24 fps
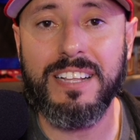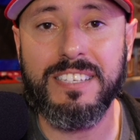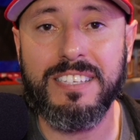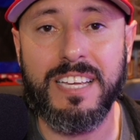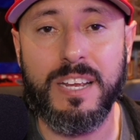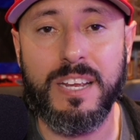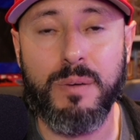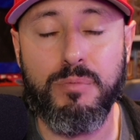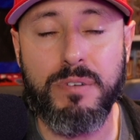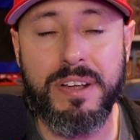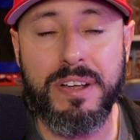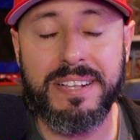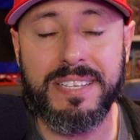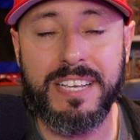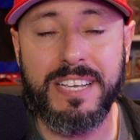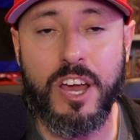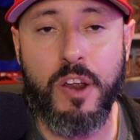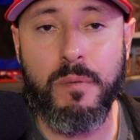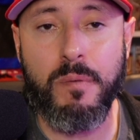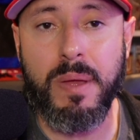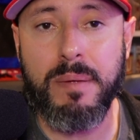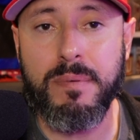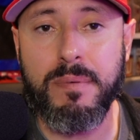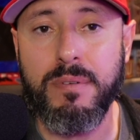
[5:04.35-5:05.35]
10
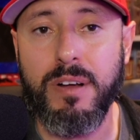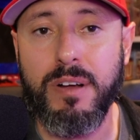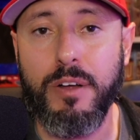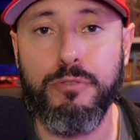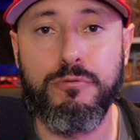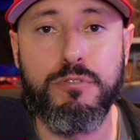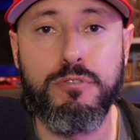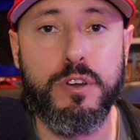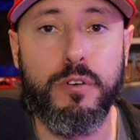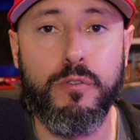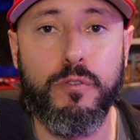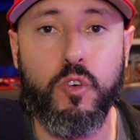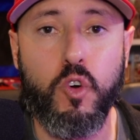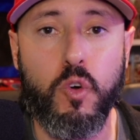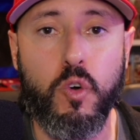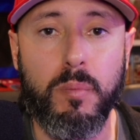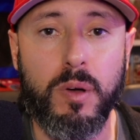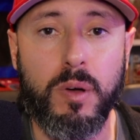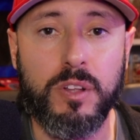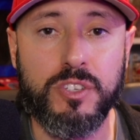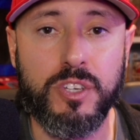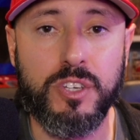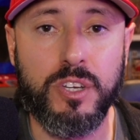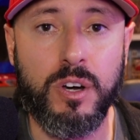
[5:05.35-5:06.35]
breakdown maybe about 3 to 4
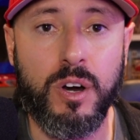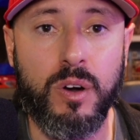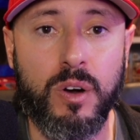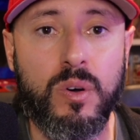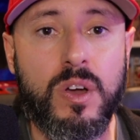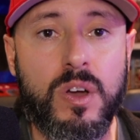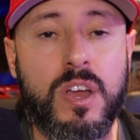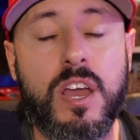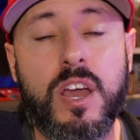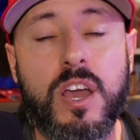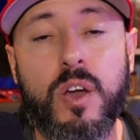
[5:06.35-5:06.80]
months ago,